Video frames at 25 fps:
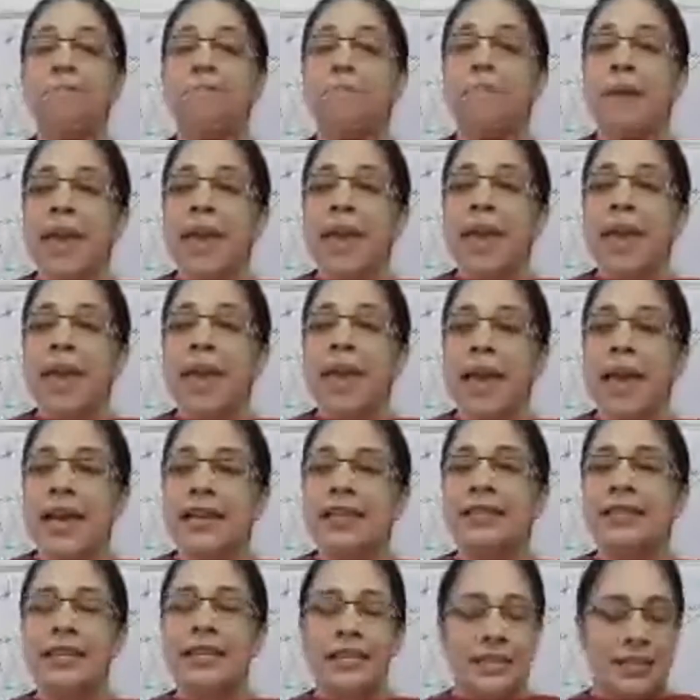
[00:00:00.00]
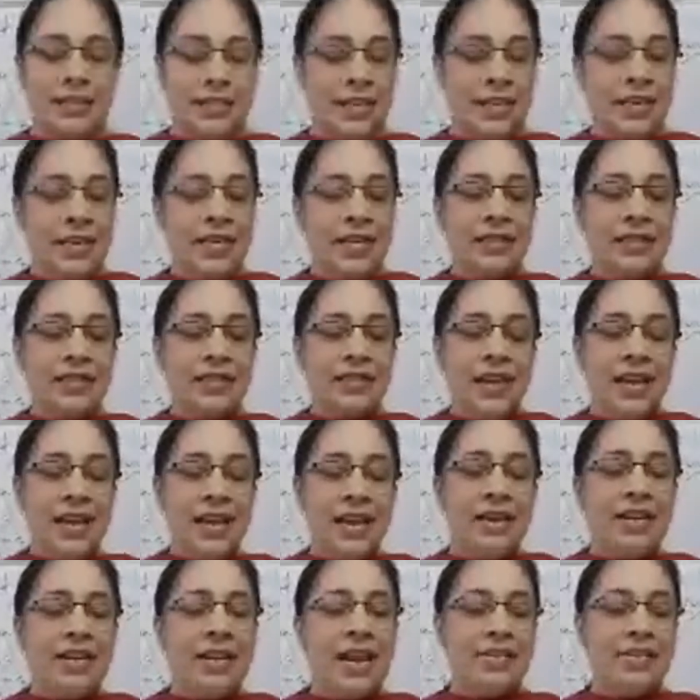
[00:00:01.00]
and baked it
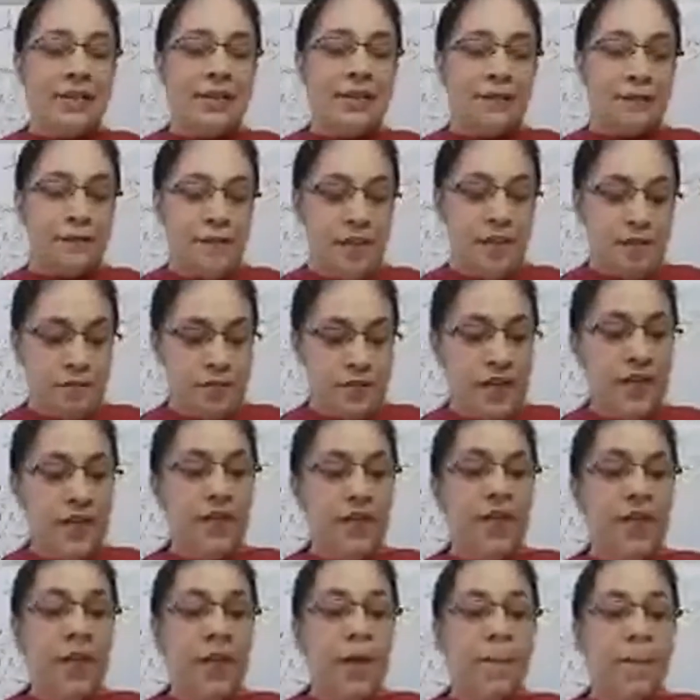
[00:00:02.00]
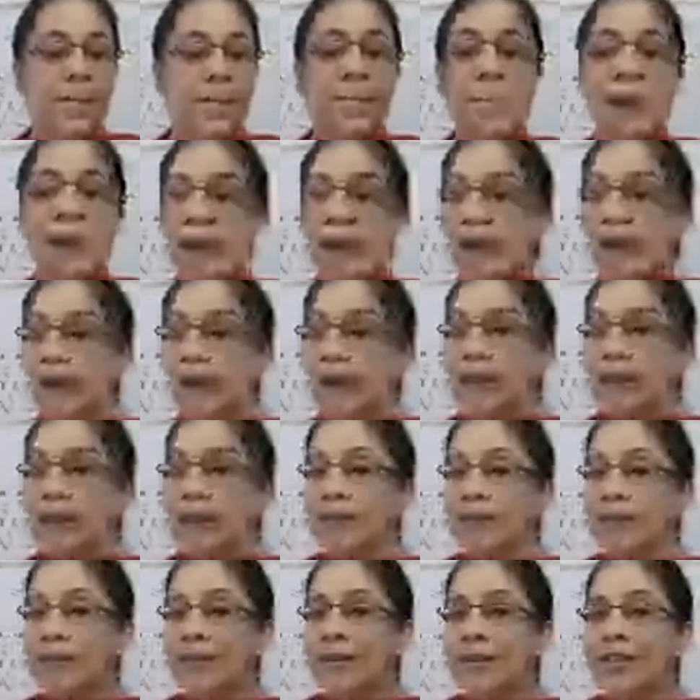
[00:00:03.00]
thin as a wafer, but
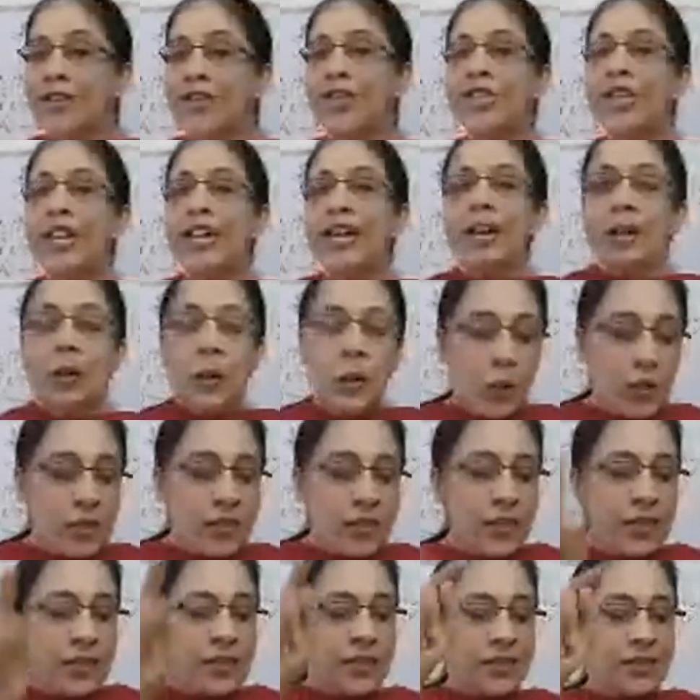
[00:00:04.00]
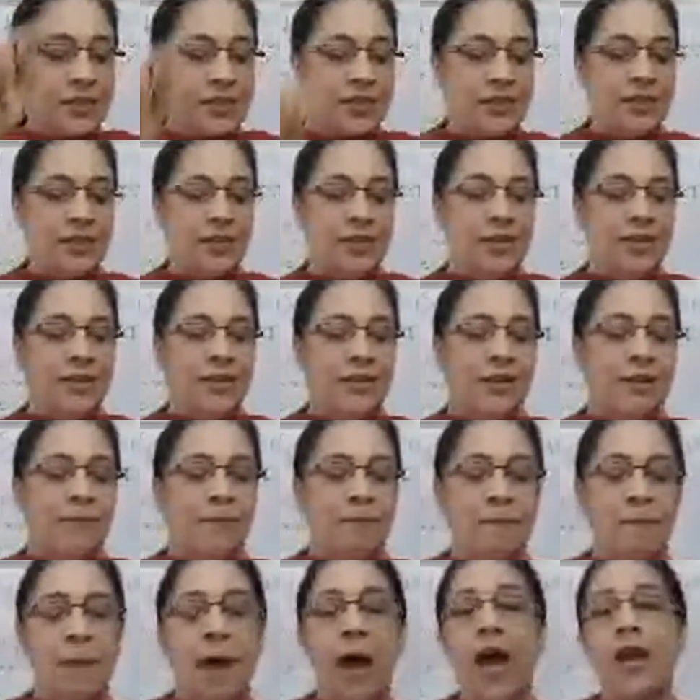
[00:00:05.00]
she couldn't
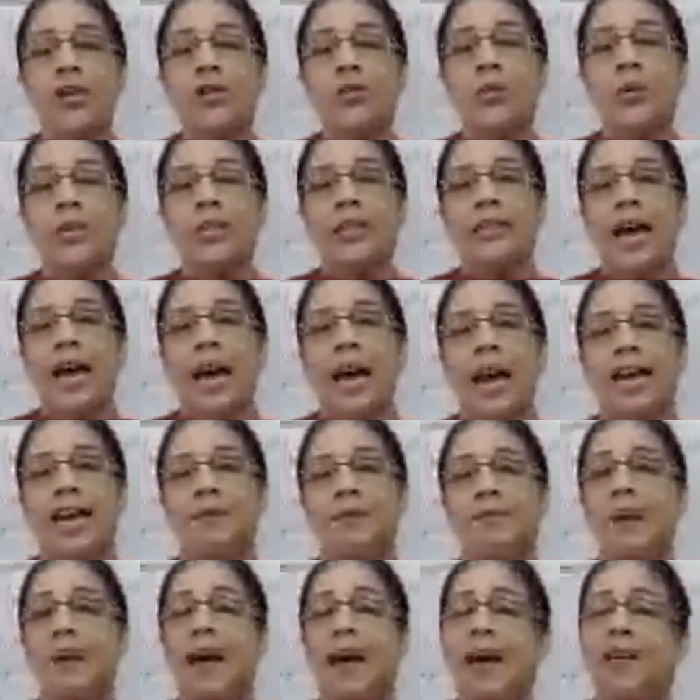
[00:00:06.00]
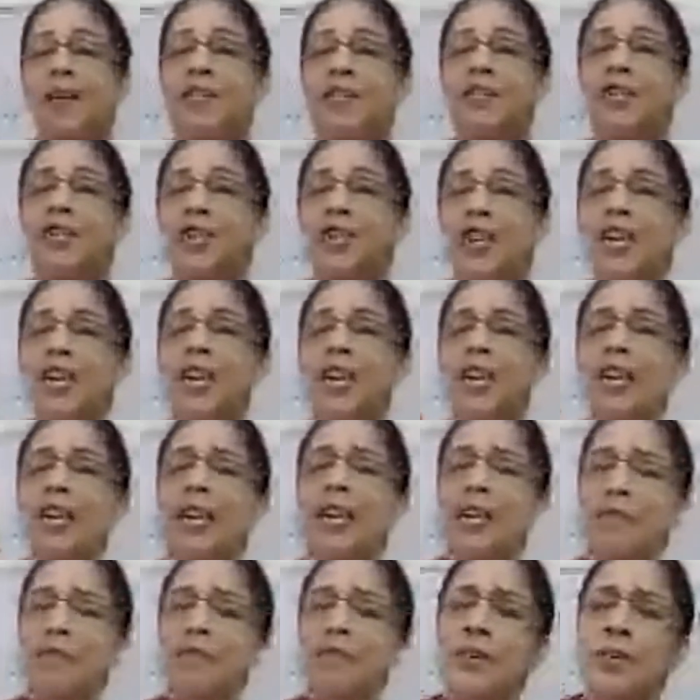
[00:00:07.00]
part with that. But she
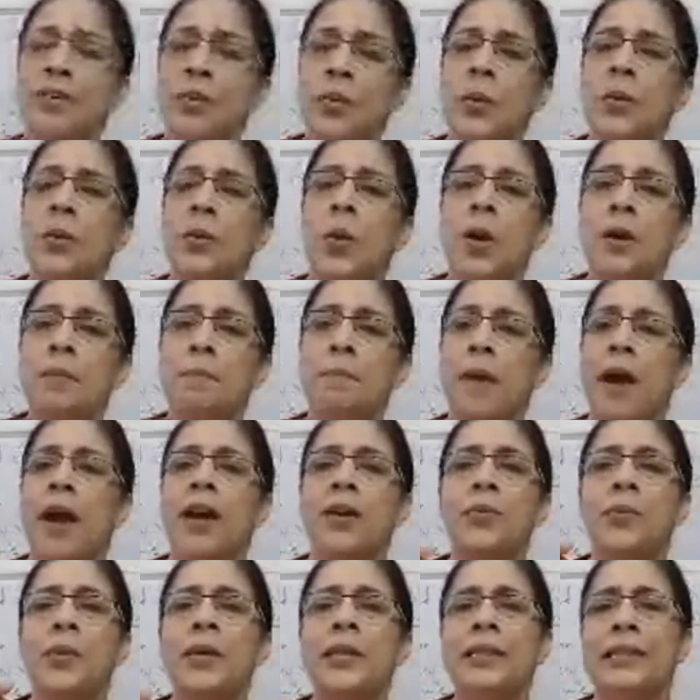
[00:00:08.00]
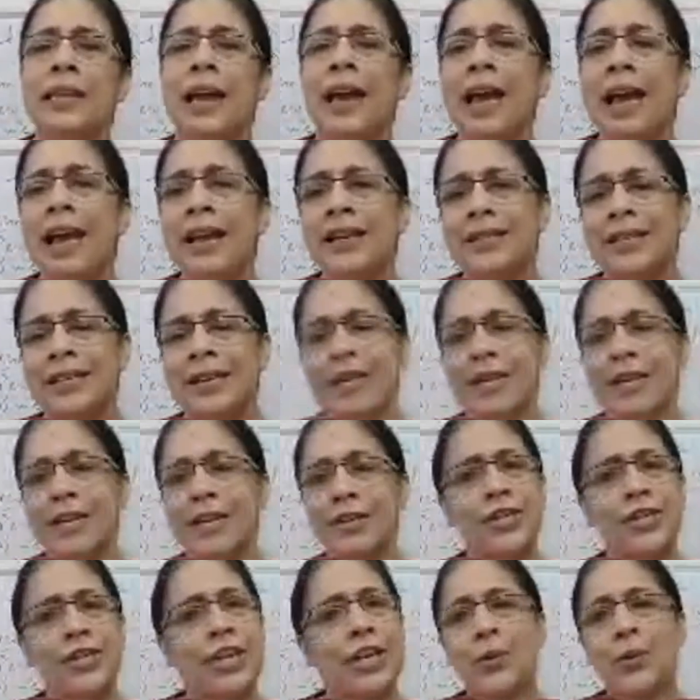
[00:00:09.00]
even could not part with that.
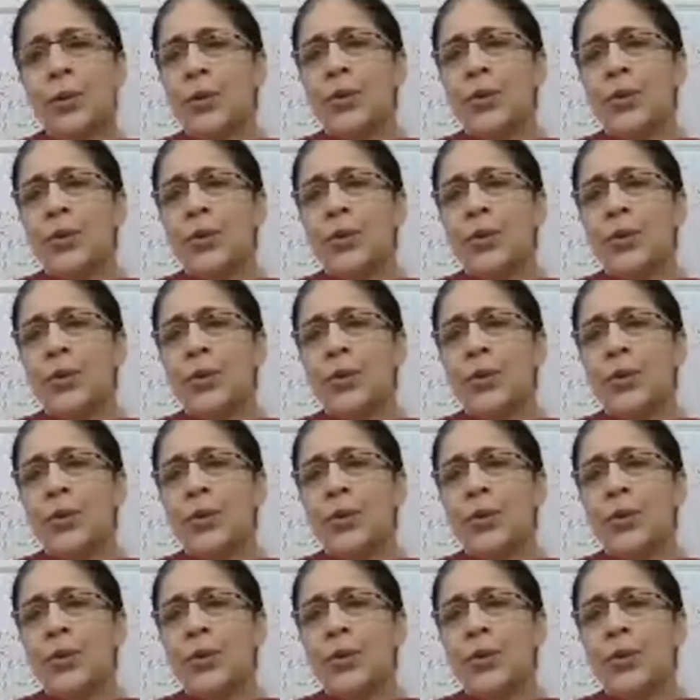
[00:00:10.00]
She could